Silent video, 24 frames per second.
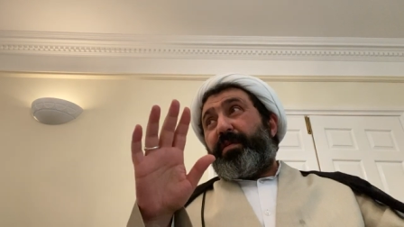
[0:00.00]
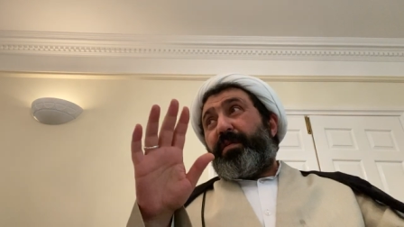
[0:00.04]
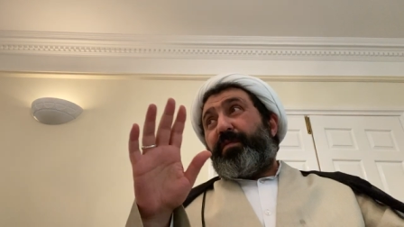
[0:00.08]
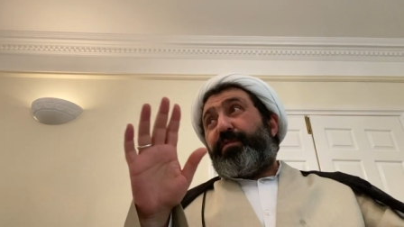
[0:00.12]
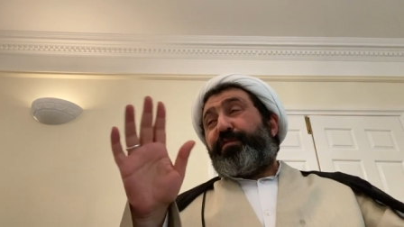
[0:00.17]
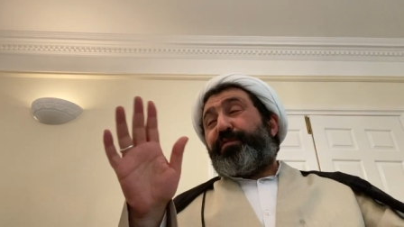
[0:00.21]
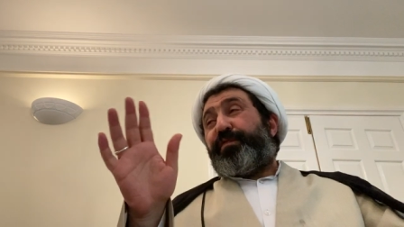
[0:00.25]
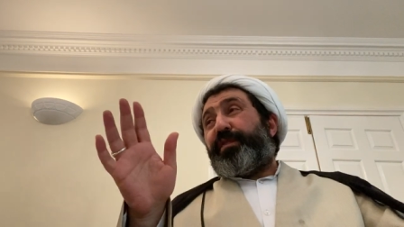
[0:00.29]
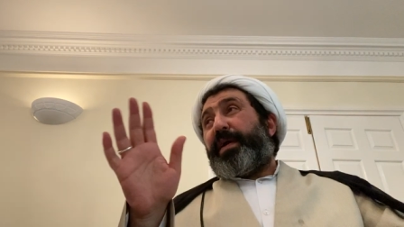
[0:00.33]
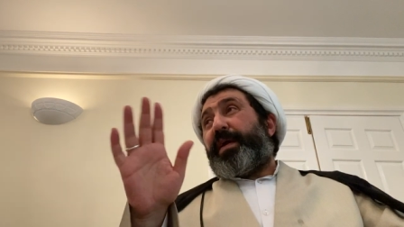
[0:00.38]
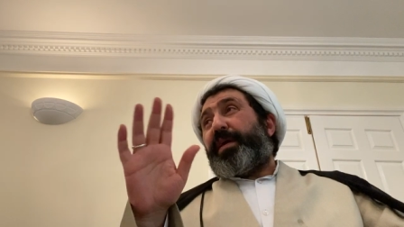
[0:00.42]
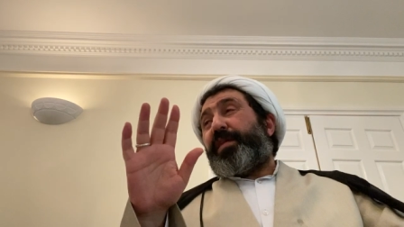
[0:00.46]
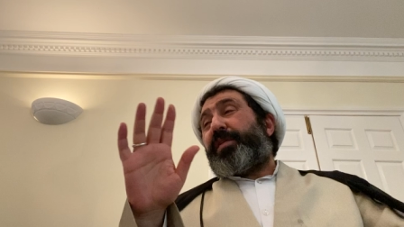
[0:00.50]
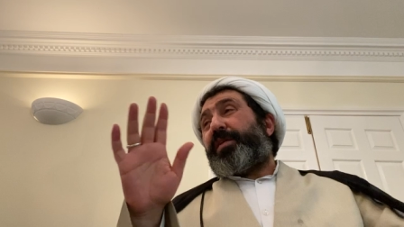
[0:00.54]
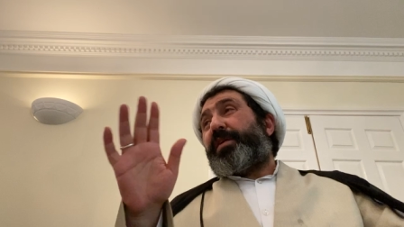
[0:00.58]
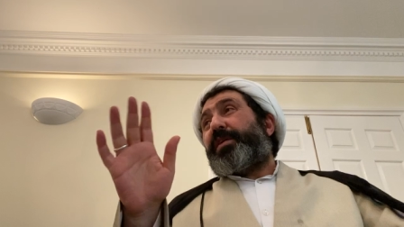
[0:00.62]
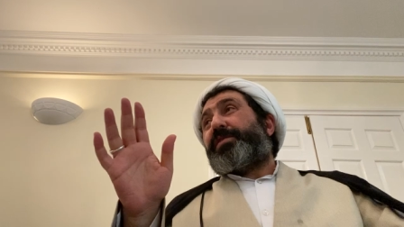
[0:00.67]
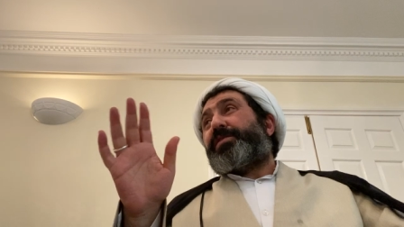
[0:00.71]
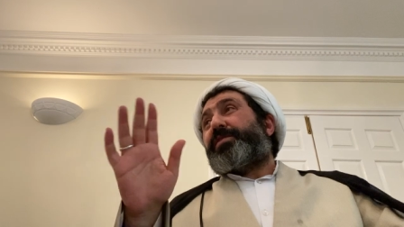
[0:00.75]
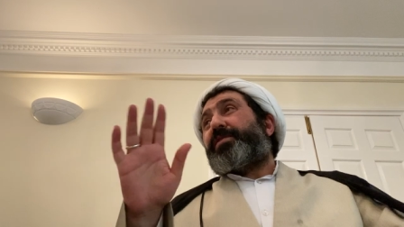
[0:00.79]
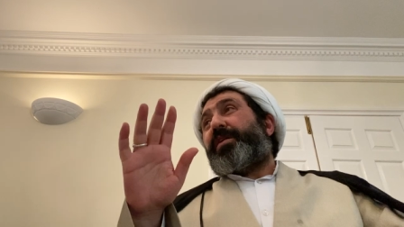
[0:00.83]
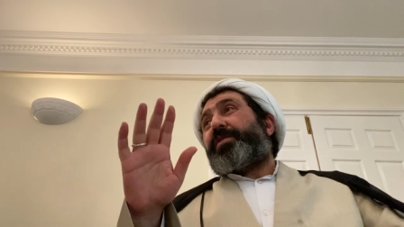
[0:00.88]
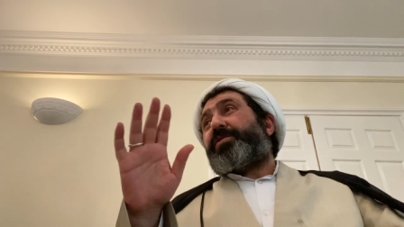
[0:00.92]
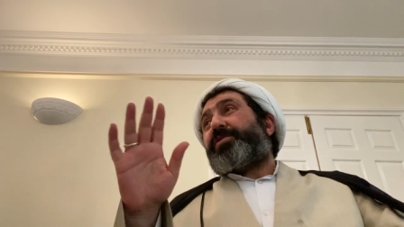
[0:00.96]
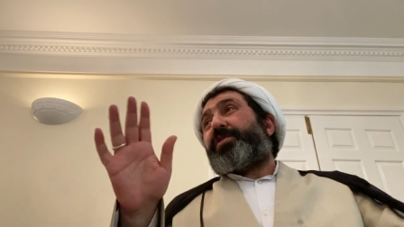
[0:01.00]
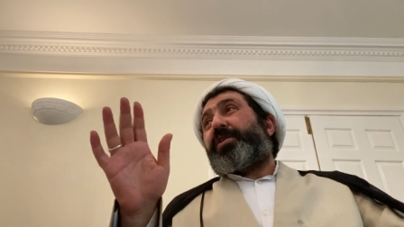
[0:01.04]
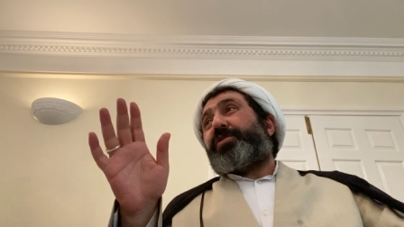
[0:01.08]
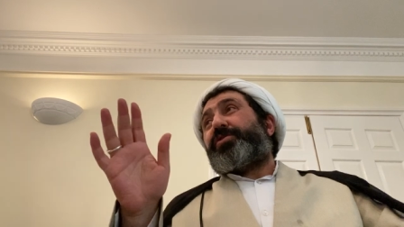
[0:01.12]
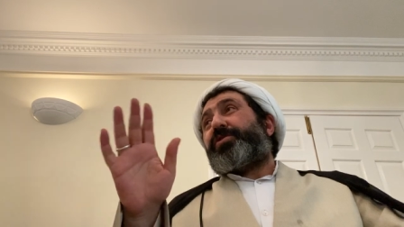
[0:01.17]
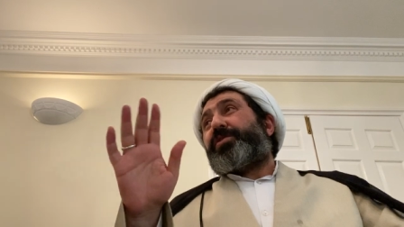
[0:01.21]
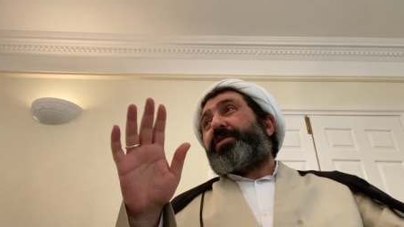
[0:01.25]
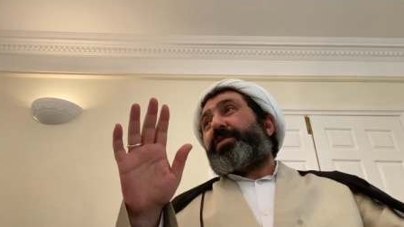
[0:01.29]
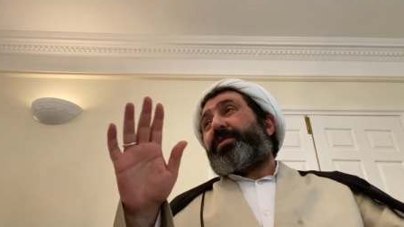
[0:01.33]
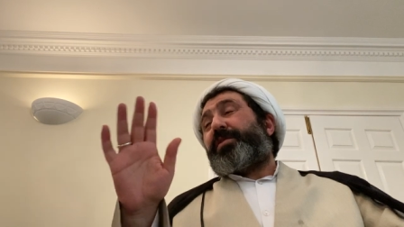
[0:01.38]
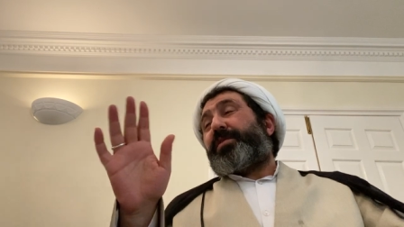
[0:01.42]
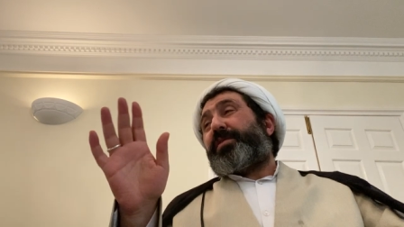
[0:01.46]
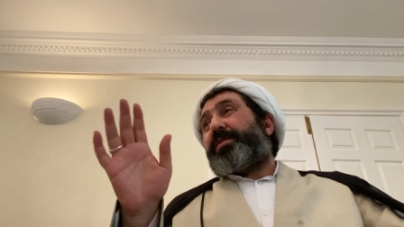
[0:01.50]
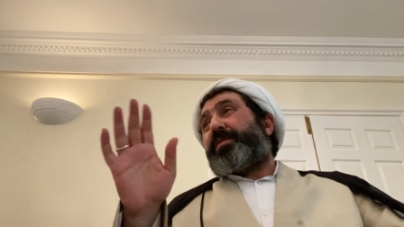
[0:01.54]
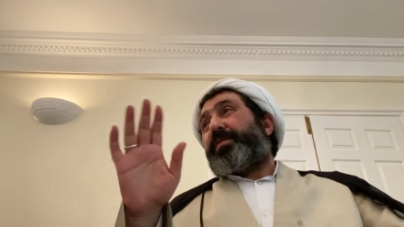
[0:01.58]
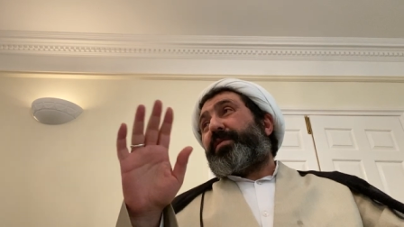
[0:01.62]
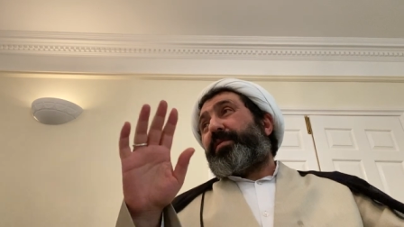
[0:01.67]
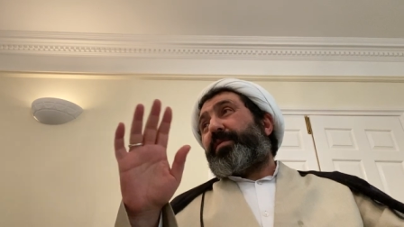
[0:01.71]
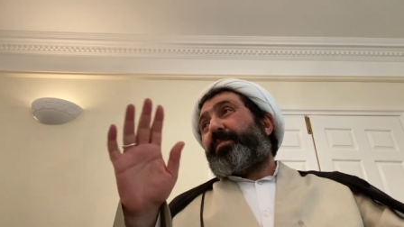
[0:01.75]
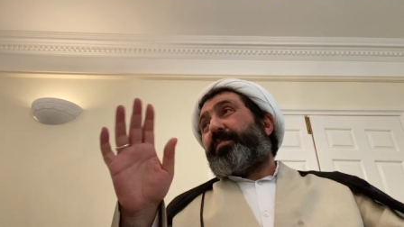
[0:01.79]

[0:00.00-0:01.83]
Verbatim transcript: Faith is not such a